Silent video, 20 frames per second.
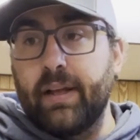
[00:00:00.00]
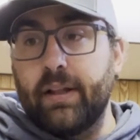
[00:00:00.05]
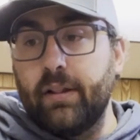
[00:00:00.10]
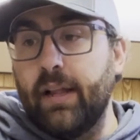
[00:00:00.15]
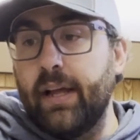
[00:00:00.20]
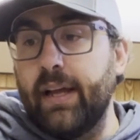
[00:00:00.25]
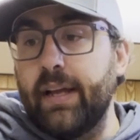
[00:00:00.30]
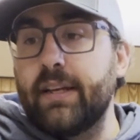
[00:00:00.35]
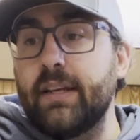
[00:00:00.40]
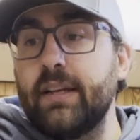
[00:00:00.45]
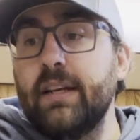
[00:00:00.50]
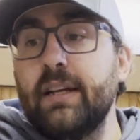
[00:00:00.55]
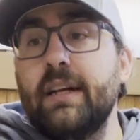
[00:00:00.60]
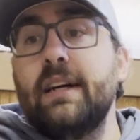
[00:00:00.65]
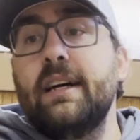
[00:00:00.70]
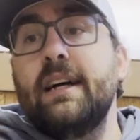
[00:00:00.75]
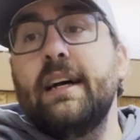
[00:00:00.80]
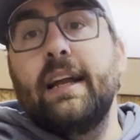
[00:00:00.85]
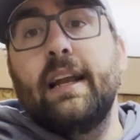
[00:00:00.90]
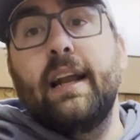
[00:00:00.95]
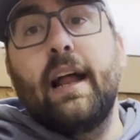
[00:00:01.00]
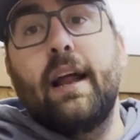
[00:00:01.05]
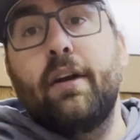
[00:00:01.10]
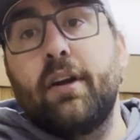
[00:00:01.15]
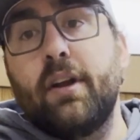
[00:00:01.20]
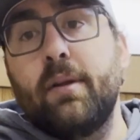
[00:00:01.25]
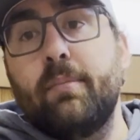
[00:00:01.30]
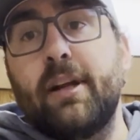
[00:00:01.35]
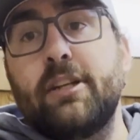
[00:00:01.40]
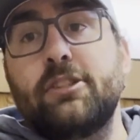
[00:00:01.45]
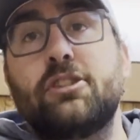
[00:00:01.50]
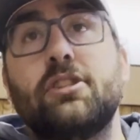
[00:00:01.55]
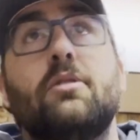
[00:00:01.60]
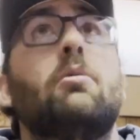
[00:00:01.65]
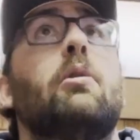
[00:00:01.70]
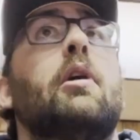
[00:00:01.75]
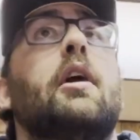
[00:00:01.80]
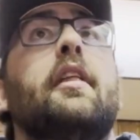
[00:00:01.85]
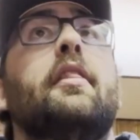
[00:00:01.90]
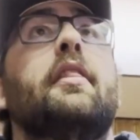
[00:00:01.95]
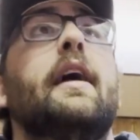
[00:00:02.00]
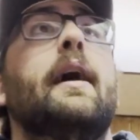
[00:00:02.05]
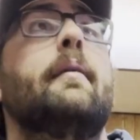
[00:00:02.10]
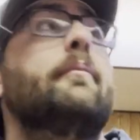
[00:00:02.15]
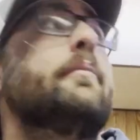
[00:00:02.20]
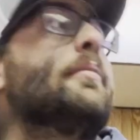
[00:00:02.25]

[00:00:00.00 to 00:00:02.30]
lake. And I already mentioned one of them.